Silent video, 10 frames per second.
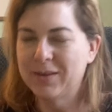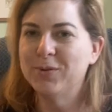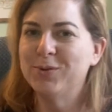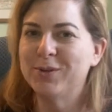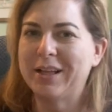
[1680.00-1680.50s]

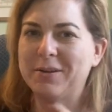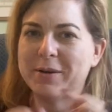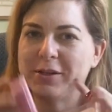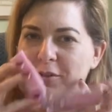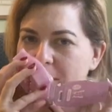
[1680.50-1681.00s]
Ooh,
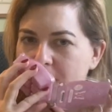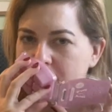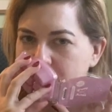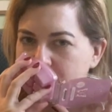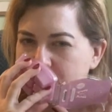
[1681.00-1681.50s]
Cloudberry Dreams.
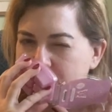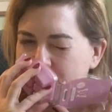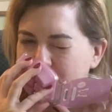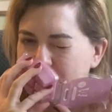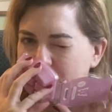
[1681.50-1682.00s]

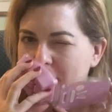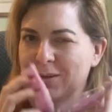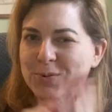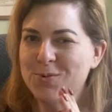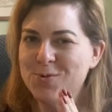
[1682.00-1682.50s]

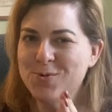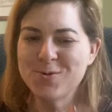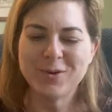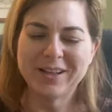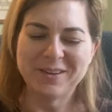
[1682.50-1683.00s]

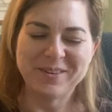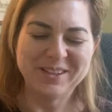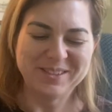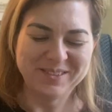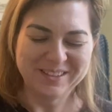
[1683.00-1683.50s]
Ooh,
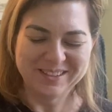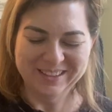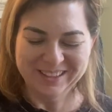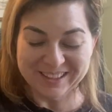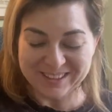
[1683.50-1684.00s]
Cloudberry Dreams is a
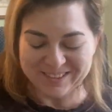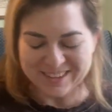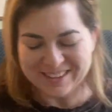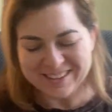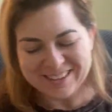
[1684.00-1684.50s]
good
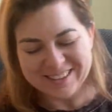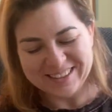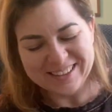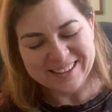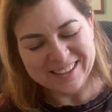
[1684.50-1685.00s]

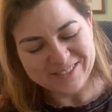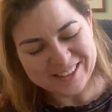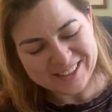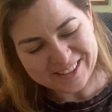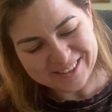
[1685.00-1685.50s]
one. I'm
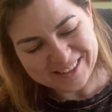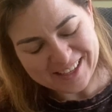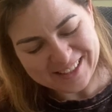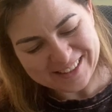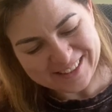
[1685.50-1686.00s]
so
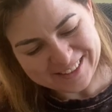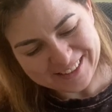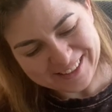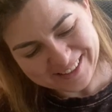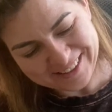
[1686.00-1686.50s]
glad it's still
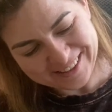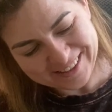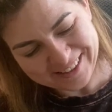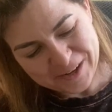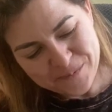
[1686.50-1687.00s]
here.